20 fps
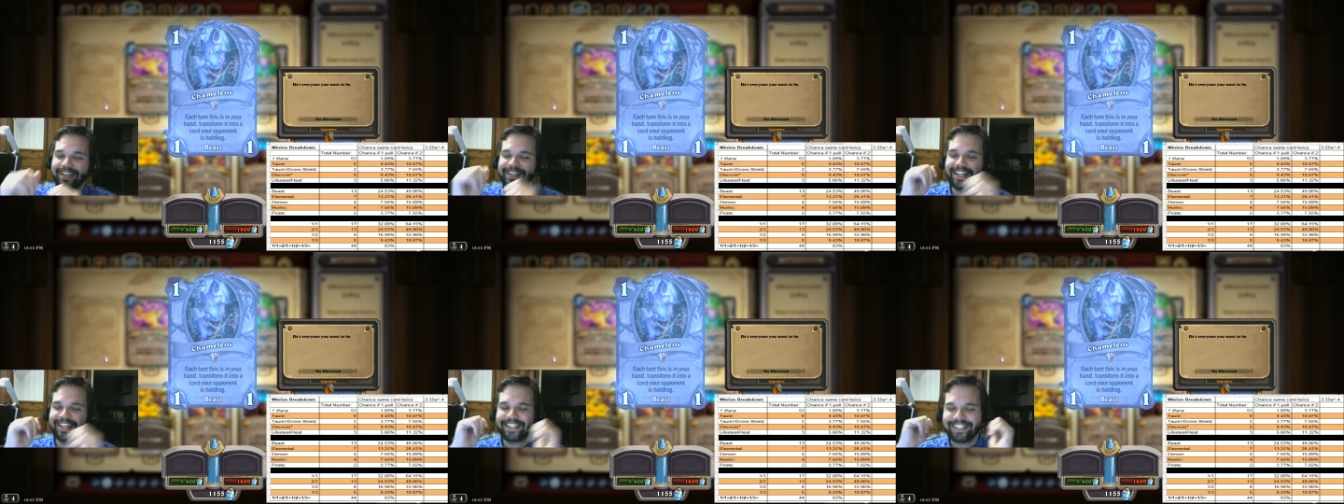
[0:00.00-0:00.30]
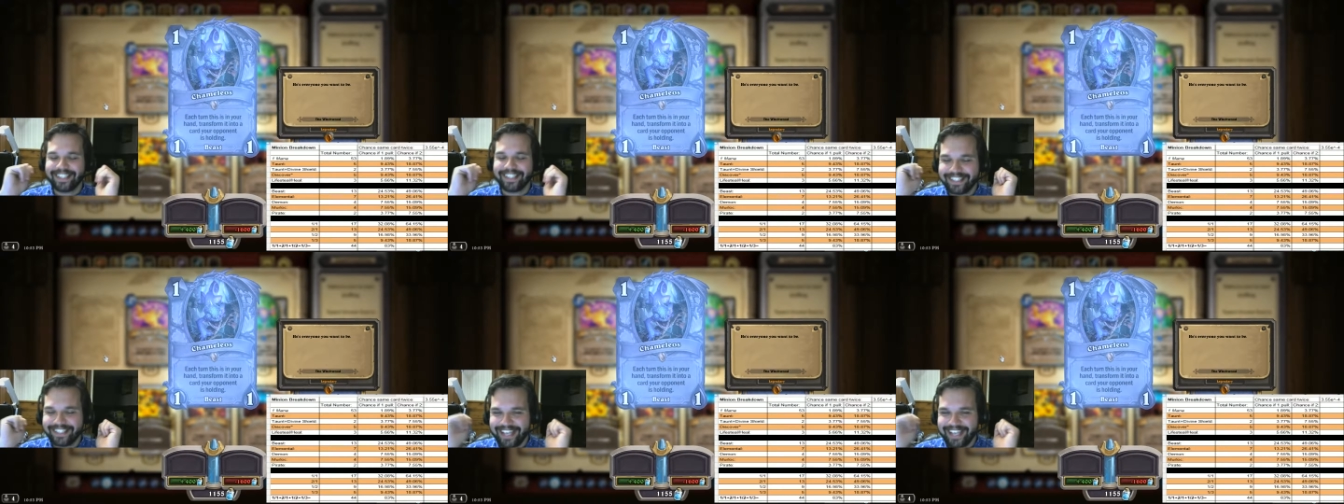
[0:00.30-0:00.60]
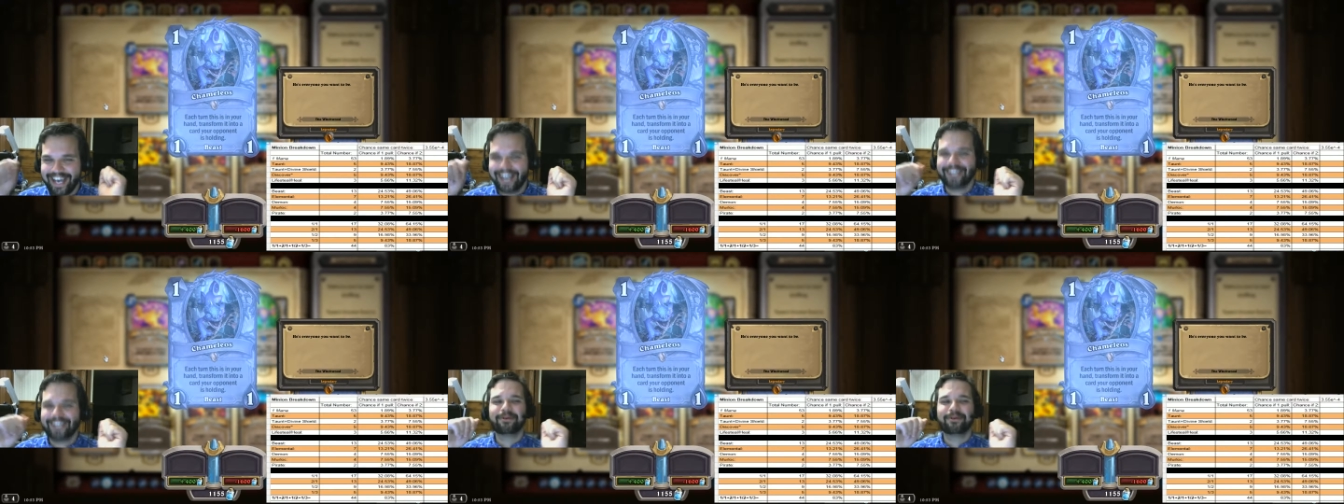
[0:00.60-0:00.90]
That's
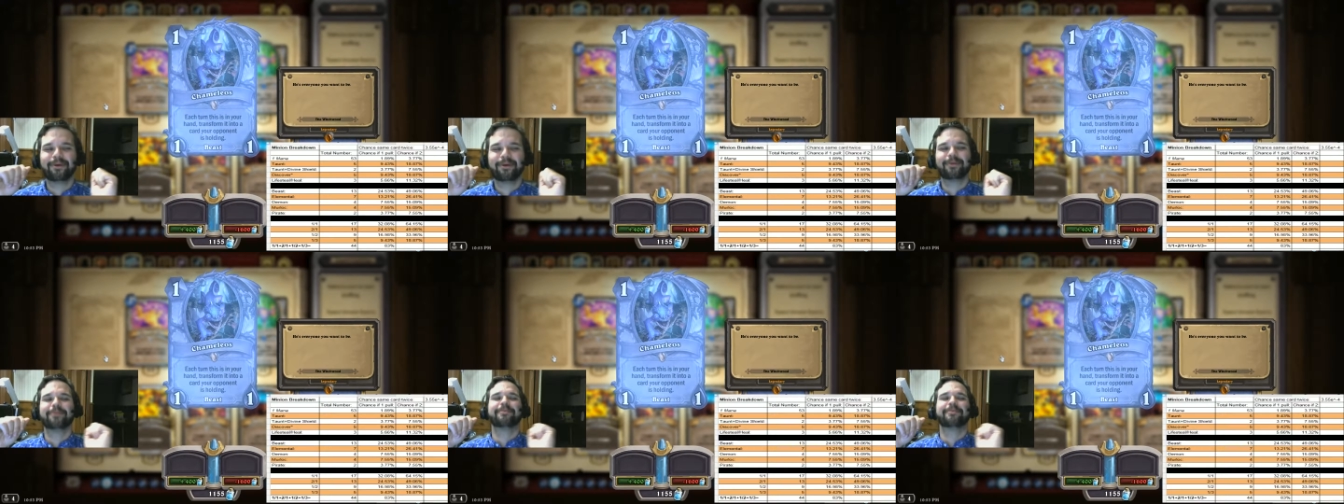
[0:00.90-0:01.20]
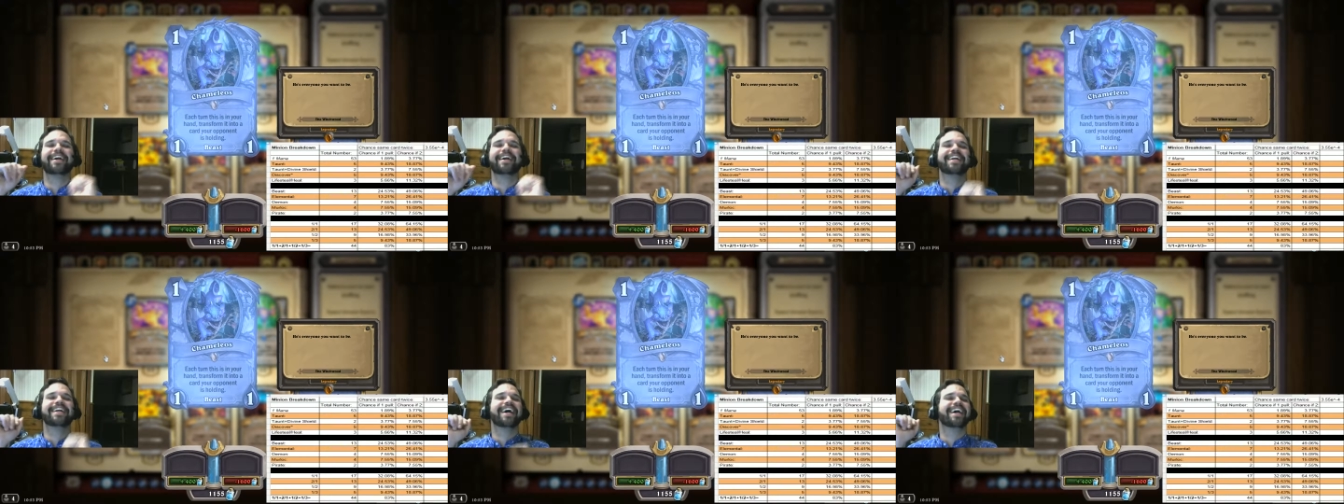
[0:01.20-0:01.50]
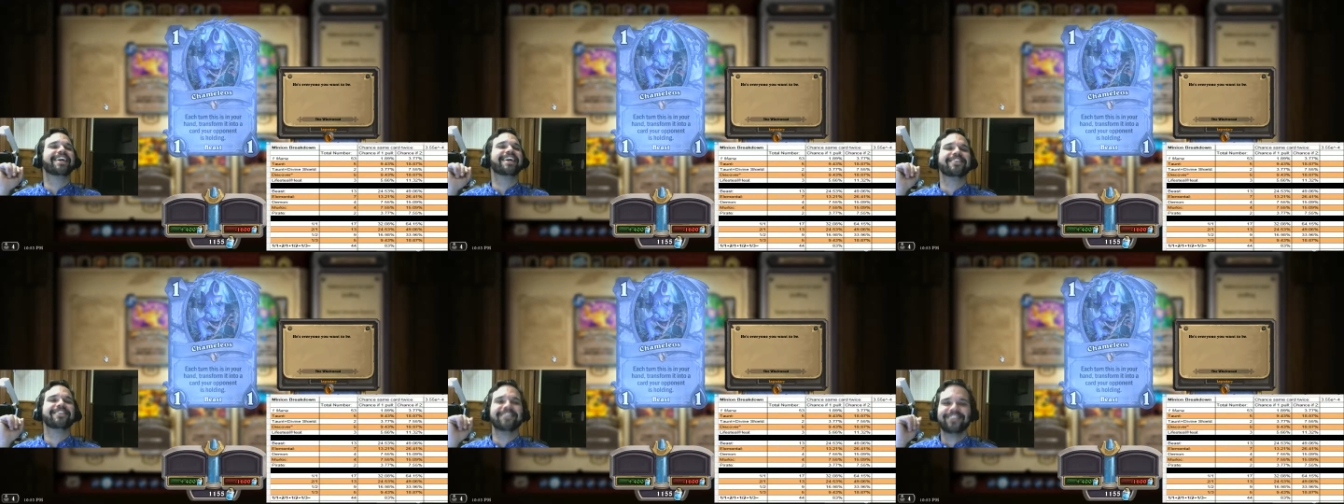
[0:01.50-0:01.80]
exactly what we want out
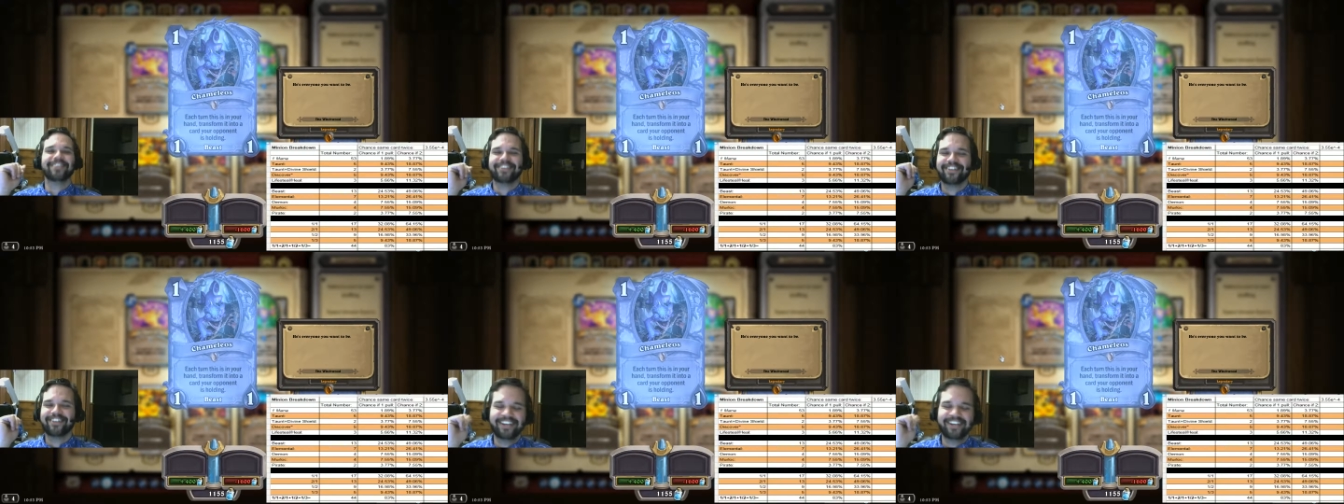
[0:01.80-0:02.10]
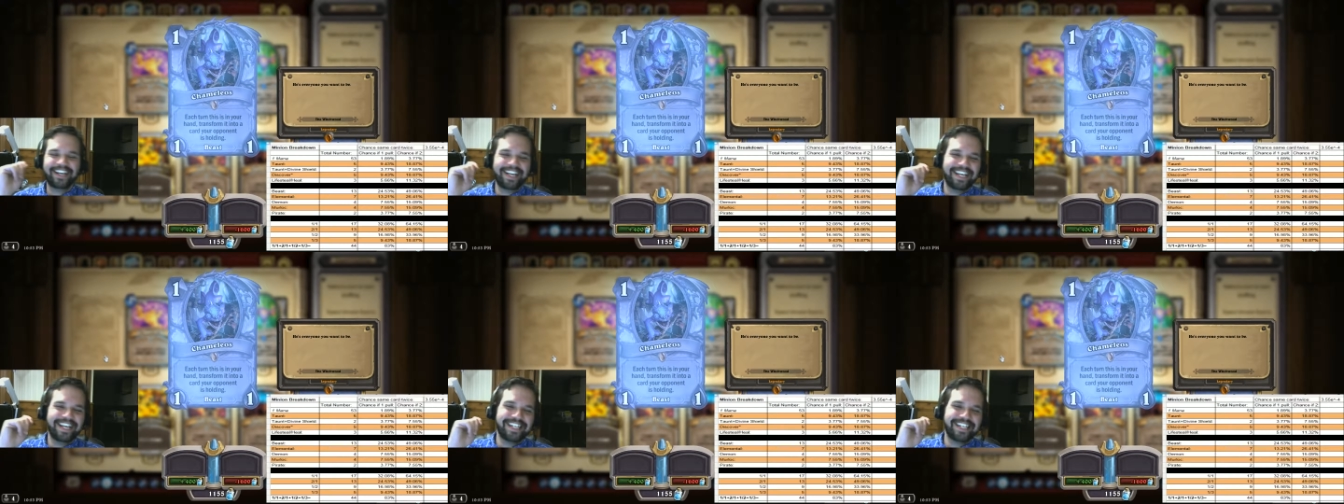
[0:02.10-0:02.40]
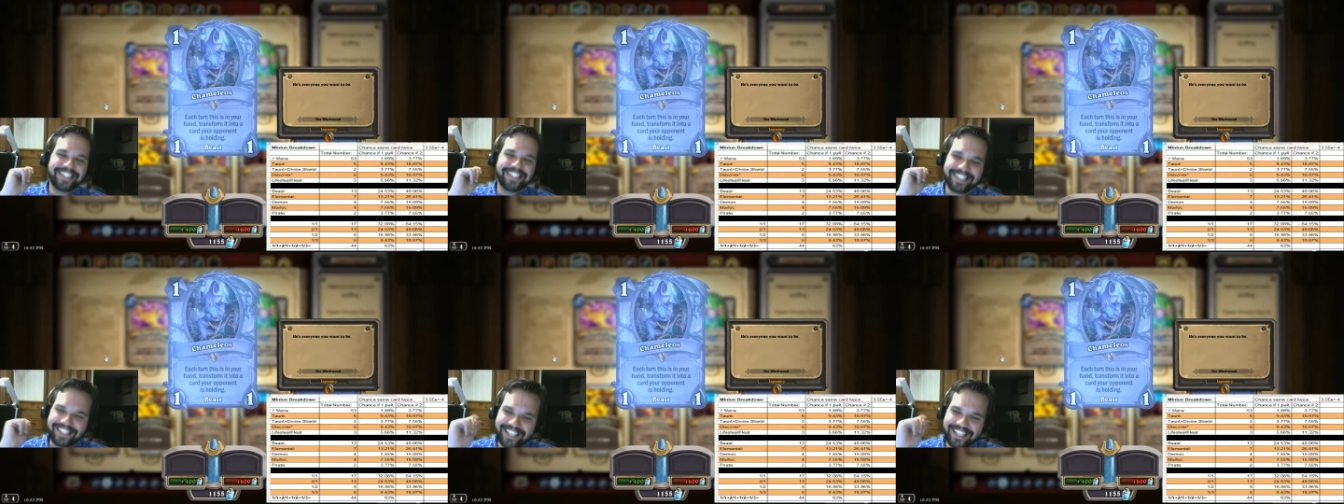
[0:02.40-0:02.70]
of Hearthstone.
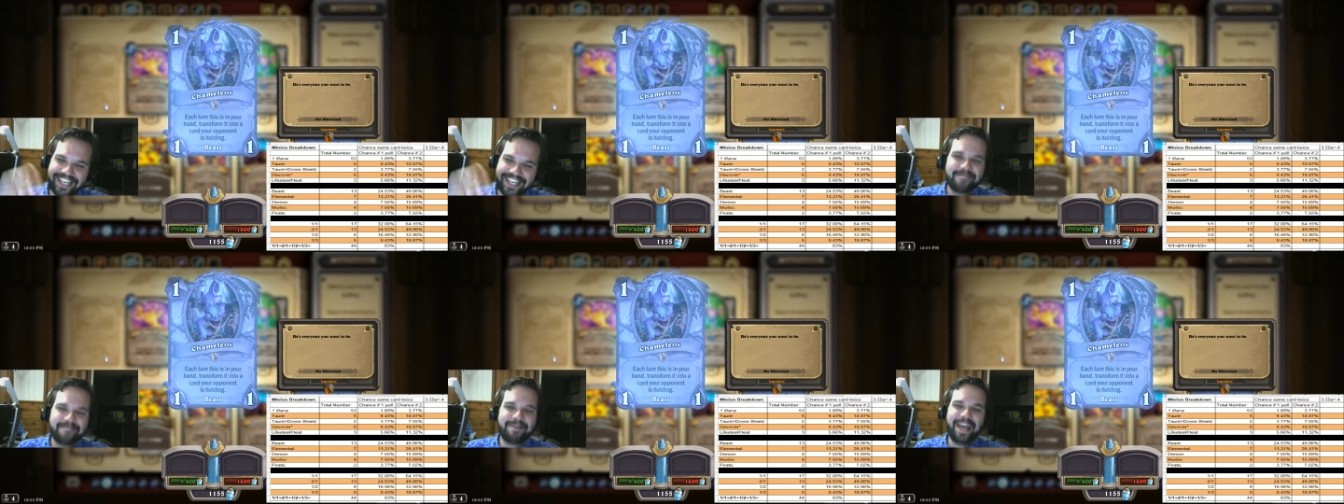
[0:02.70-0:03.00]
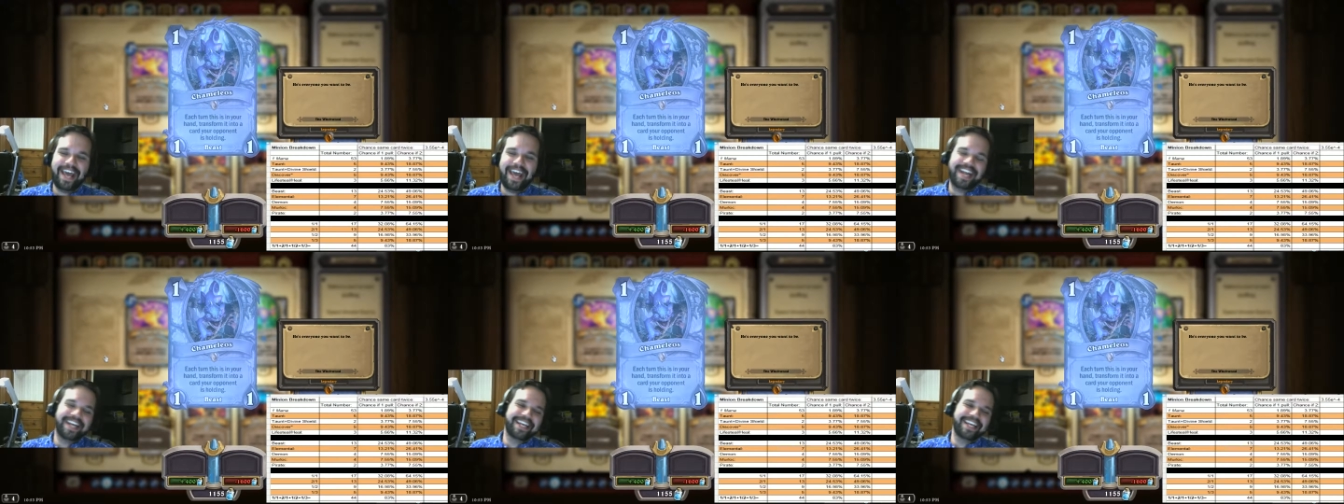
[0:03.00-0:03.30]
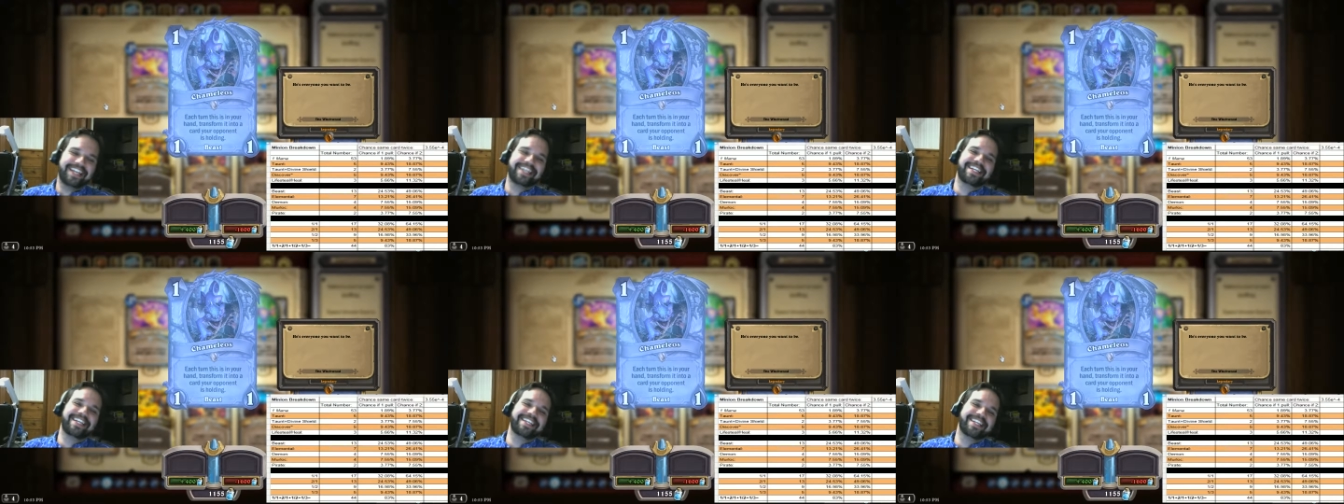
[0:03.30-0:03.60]
Just keep adding
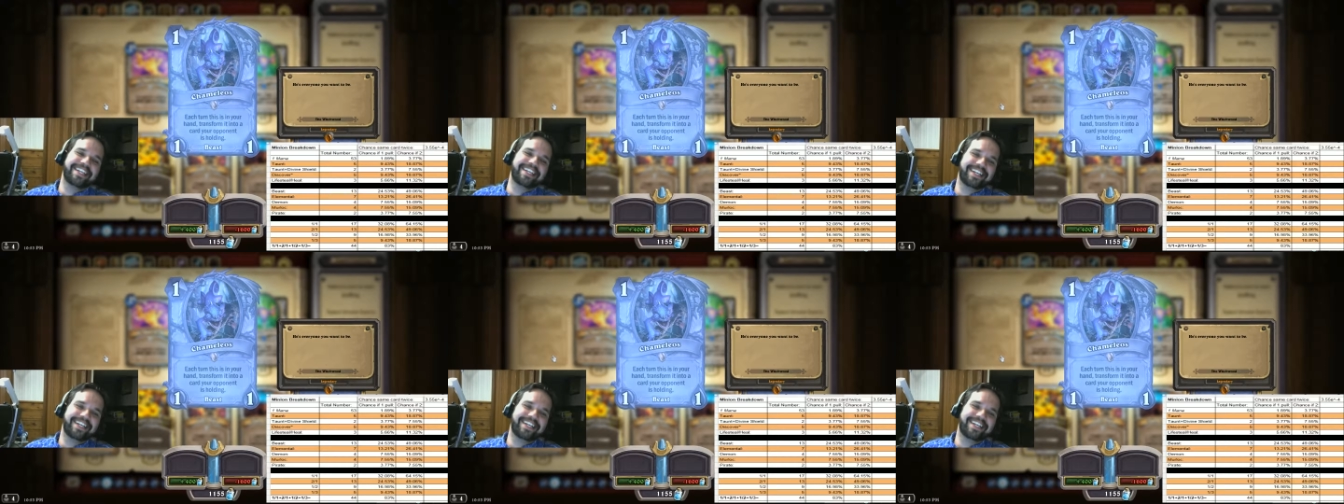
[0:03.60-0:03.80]
it in there.